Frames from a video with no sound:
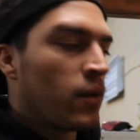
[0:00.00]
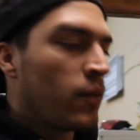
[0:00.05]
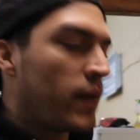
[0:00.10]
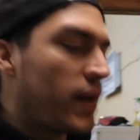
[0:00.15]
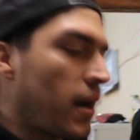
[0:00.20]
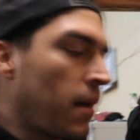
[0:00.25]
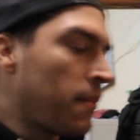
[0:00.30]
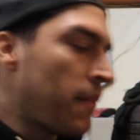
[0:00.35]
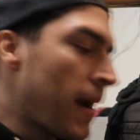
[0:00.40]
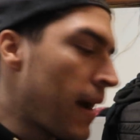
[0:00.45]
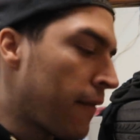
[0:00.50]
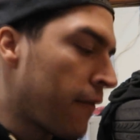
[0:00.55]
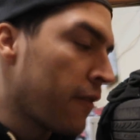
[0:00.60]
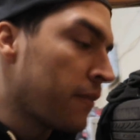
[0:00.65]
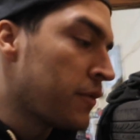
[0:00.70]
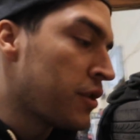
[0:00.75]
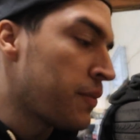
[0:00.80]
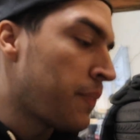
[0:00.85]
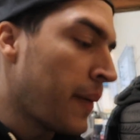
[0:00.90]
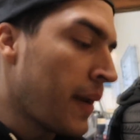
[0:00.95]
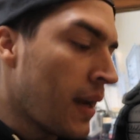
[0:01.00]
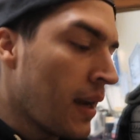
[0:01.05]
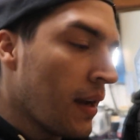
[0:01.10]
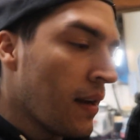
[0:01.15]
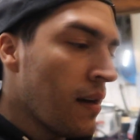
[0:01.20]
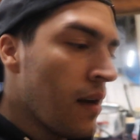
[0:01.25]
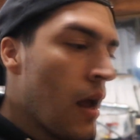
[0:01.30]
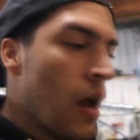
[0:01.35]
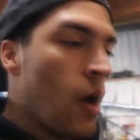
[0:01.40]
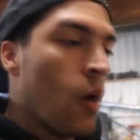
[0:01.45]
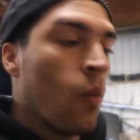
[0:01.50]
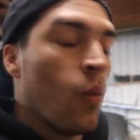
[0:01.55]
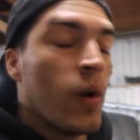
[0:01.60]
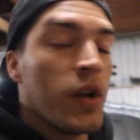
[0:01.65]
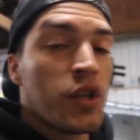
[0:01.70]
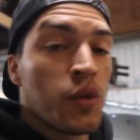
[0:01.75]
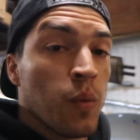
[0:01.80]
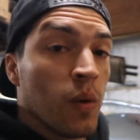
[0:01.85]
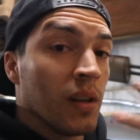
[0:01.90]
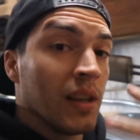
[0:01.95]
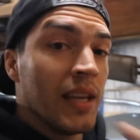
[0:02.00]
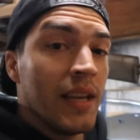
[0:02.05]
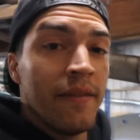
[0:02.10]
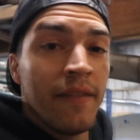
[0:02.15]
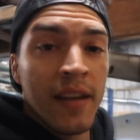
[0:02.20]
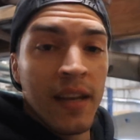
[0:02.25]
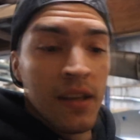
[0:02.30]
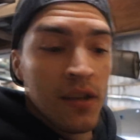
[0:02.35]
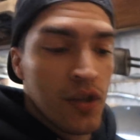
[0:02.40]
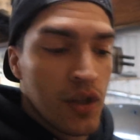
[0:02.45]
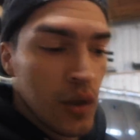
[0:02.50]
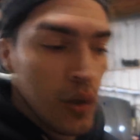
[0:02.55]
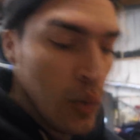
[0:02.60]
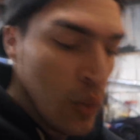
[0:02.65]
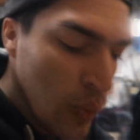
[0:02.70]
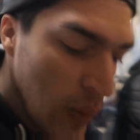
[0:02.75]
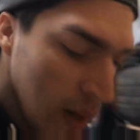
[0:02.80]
till we come back from Japan, which we're leaving in 2